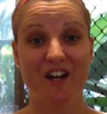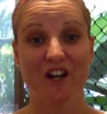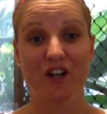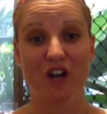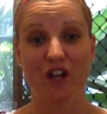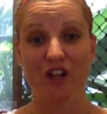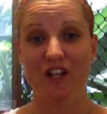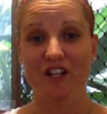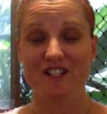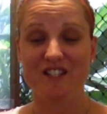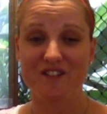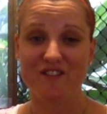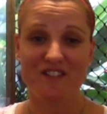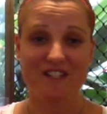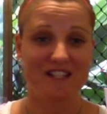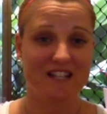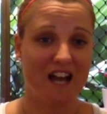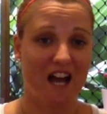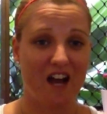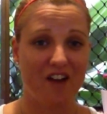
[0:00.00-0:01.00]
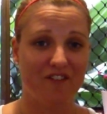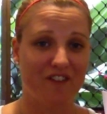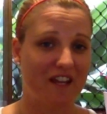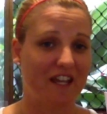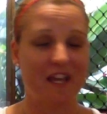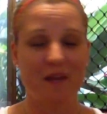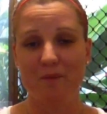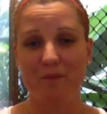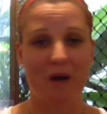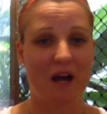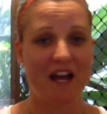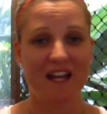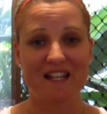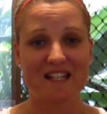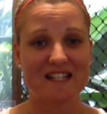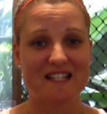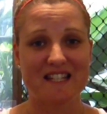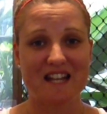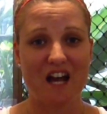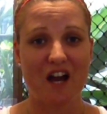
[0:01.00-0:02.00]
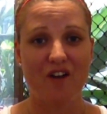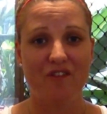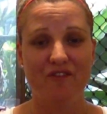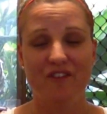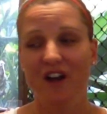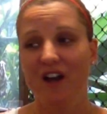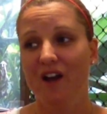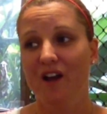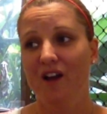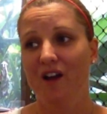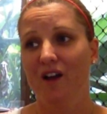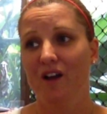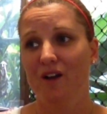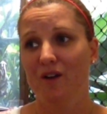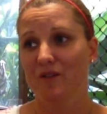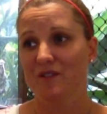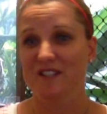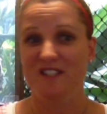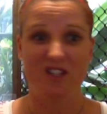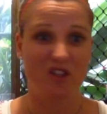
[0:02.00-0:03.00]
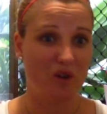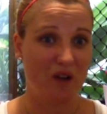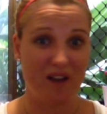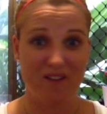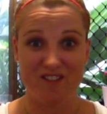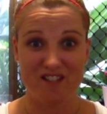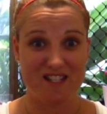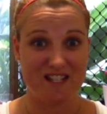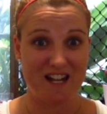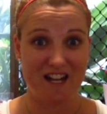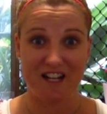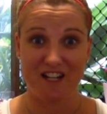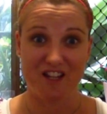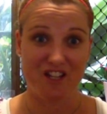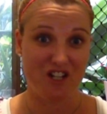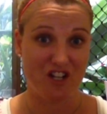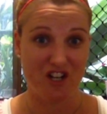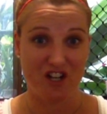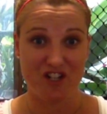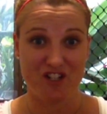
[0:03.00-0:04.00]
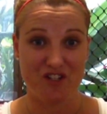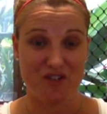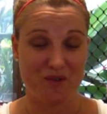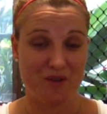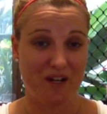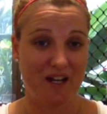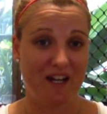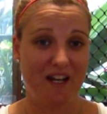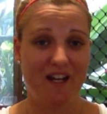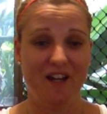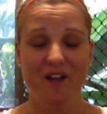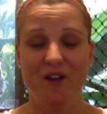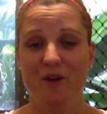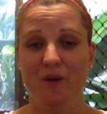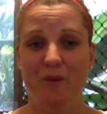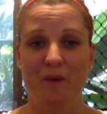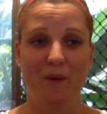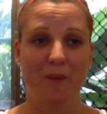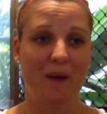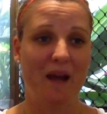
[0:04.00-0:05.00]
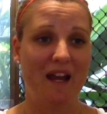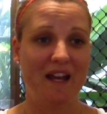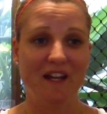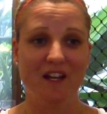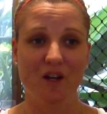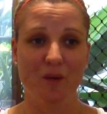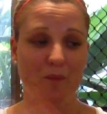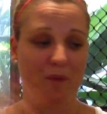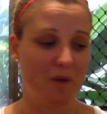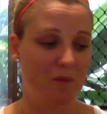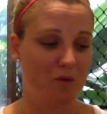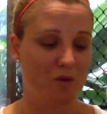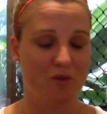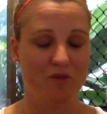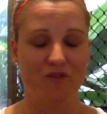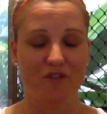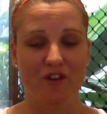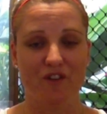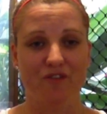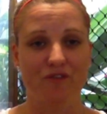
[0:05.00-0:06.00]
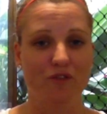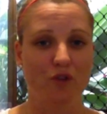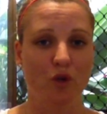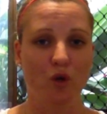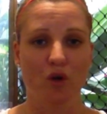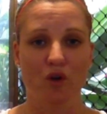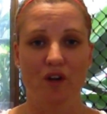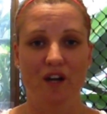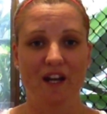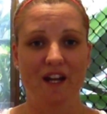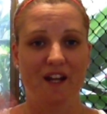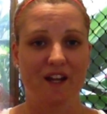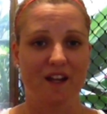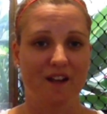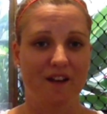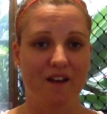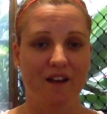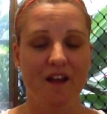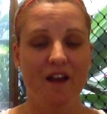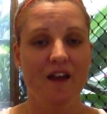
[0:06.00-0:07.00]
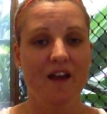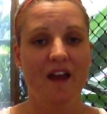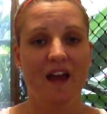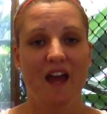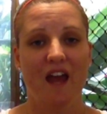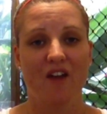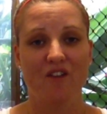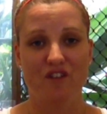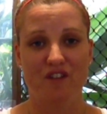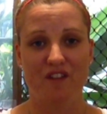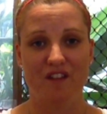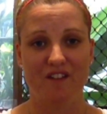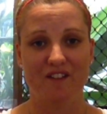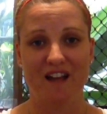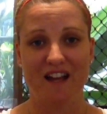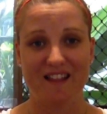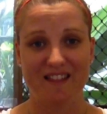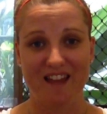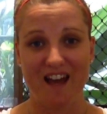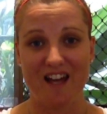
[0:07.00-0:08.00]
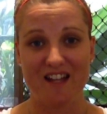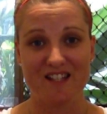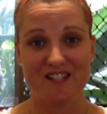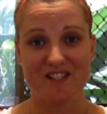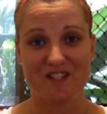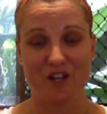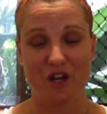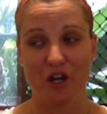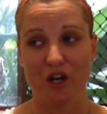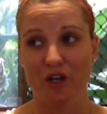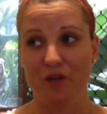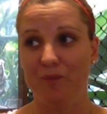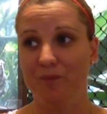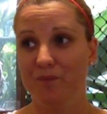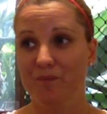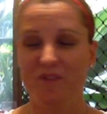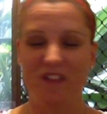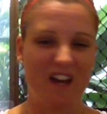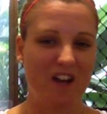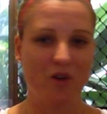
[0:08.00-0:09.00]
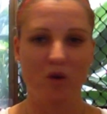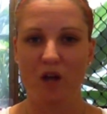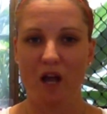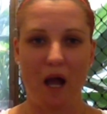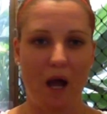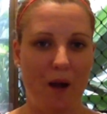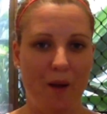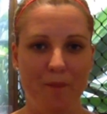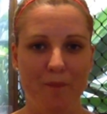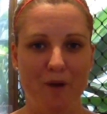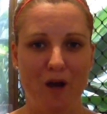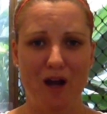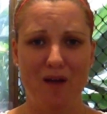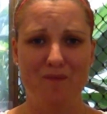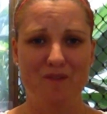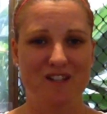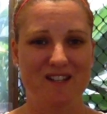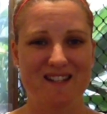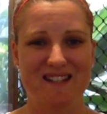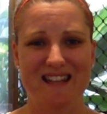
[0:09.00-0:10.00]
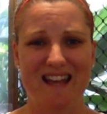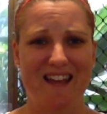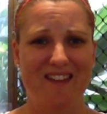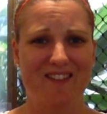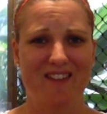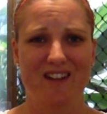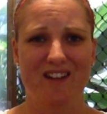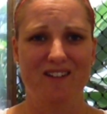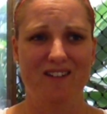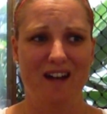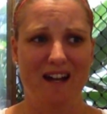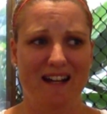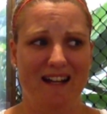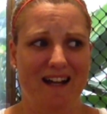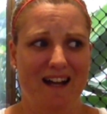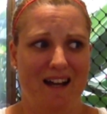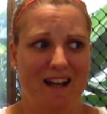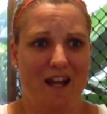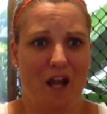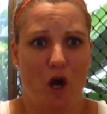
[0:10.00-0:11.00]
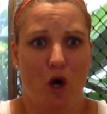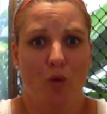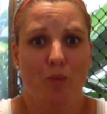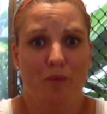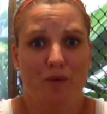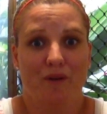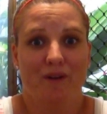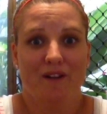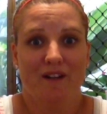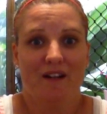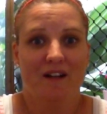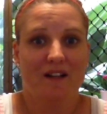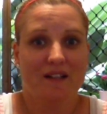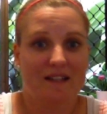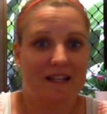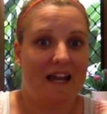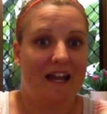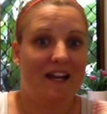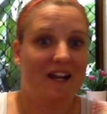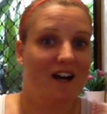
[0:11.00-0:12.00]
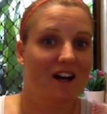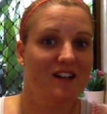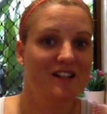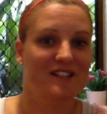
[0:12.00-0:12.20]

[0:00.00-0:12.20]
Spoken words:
I've got lots of stuff. I keep buying stuff. Still haven't started the nursery. We're waiting on people for flooring and everything like that. So that'll come. I'm just scared that I can't help later.